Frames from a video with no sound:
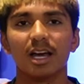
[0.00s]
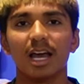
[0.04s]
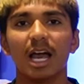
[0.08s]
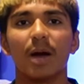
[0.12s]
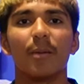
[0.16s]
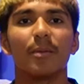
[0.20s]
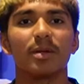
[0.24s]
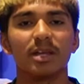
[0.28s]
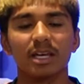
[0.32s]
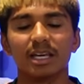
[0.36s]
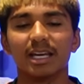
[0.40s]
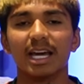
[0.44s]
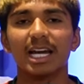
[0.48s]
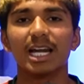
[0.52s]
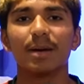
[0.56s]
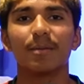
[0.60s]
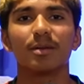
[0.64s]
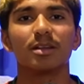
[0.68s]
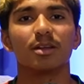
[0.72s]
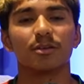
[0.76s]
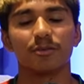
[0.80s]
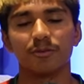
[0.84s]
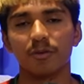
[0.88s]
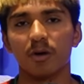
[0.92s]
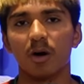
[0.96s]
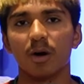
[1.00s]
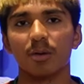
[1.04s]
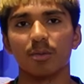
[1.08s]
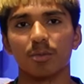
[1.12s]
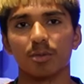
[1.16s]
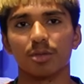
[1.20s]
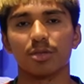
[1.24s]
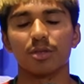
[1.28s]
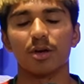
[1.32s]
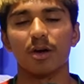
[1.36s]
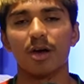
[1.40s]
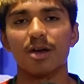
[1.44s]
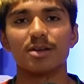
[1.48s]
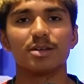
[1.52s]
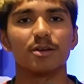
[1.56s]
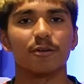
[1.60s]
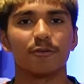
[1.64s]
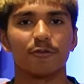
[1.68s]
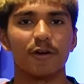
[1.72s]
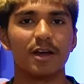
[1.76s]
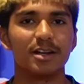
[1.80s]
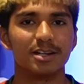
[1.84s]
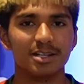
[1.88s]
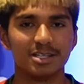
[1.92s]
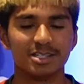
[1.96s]
And when you get him in the final third,
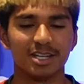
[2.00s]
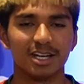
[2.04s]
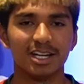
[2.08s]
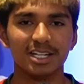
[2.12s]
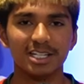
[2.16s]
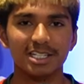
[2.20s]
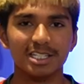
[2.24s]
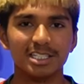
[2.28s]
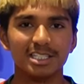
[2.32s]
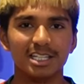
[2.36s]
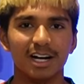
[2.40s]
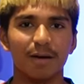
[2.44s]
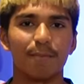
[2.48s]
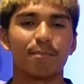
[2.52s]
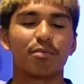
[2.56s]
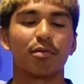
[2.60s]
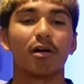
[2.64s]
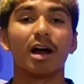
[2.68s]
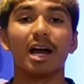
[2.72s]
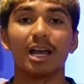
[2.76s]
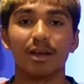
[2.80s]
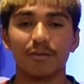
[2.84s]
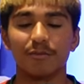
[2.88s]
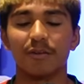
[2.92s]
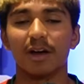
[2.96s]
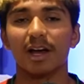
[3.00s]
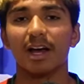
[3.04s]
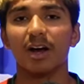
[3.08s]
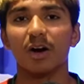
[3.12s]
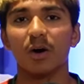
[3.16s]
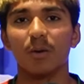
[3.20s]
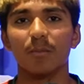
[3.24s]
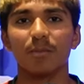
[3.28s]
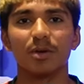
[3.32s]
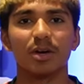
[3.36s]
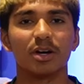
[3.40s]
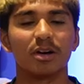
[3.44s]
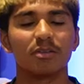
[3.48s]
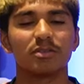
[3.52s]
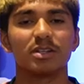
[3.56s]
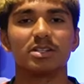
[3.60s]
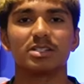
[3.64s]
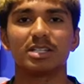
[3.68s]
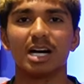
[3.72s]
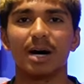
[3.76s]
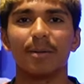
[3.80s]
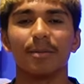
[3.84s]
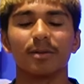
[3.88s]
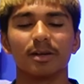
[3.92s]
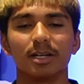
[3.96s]
defenders are praying for help. You're going to have to
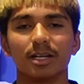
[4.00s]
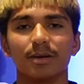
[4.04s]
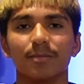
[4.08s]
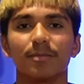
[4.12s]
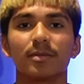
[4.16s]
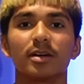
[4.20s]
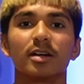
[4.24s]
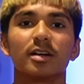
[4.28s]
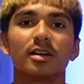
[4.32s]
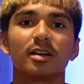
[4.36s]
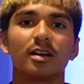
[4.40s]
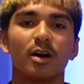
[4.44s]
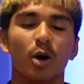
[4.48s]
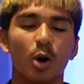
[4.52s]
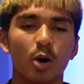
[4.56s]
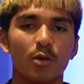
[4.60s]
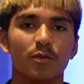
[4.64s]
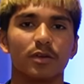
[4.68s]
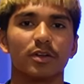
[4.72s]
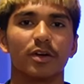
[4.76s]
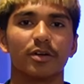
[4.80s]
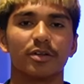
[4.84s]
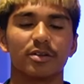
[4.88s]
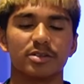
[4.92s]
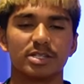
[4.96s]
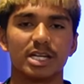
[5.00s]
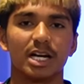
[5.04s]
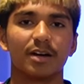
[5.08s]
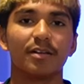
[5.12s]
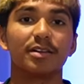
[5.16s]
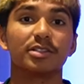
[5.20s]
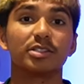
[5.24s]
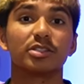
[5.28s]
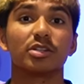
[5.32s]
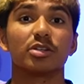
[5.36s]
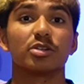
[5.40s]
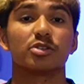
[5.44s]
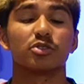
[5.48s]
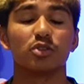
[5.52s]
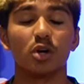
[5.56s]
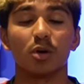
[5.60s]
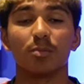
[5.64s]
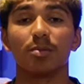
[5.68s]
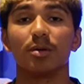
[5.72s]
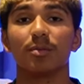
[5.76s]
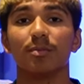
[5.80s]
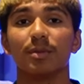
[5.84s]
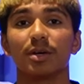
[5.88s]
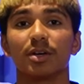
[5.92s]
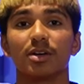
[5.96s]
double him, overload those areas to
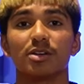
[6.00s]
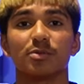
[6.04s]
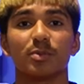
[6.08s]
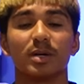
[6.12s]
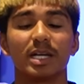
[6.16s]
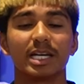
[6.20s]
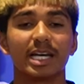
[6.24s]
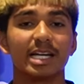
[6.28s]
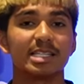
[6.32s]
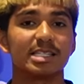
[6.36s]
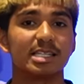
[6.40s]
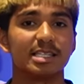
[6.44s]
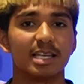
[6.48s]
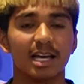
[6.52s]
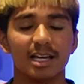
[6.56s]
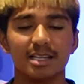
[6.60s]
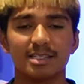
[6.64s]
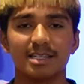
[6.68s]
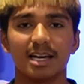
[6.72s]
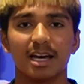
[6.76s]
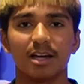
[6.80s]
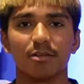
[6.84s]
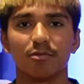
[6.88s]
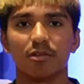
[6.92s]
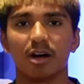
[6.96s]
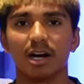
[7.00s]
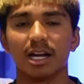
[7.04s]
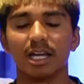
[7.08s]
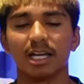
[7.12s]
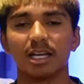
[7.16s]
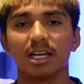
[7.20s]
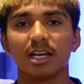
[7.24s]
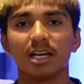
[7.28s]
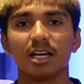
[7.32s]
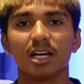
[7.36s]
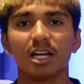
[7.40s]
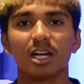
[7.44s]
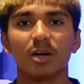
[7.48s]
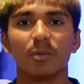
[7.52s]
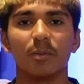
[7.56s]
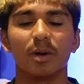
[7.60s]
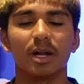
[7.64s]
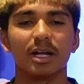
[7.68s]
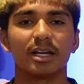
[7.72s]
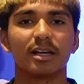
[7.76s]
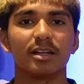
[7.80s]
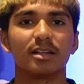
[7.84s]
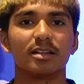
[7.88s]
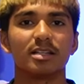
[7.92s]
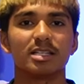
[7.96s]
stop him, because when he gets his head down running, when
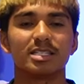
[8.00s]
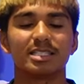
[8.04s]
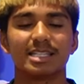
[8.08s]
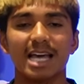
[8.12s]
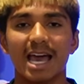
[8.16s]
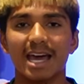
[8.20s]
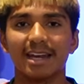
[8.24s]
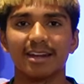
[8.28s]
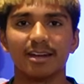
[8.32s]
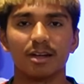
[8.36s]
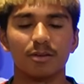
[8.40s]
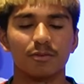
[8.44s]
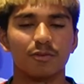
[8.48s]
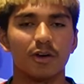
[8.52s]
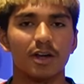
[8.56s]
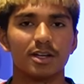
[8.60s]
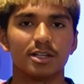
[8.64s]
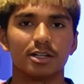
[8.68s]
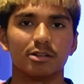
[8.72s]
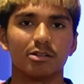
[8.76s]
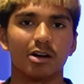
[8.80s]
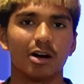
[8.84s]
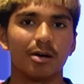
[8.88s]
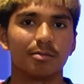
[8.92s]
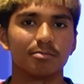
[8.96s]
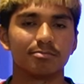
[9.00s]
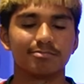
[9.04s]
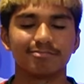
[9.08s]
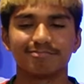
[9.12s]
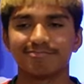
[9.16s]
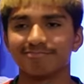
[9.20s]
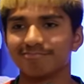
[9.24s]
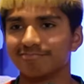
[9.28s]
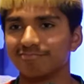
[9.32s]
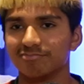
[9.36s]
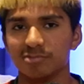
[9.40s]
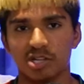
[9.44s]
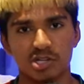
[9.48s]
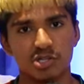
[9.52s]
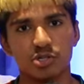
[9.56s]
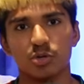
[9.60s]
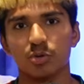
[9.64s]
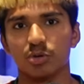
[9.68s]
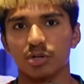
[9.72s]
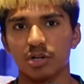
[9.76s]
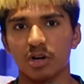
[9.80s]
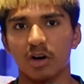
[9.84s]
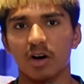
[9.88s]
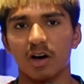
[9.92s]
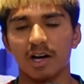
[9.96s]
he can stand a defender up, it's
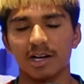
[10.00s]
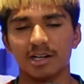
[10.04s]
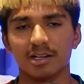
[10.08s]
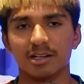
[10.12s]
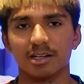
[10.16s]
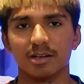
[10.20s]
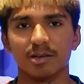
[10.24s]
good night.